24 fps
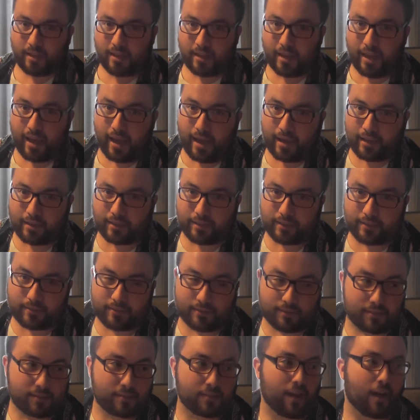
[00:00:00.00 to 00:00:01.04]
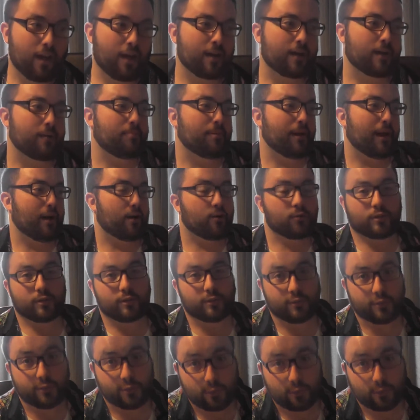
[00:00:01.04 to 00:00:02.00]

yeah, let's talk about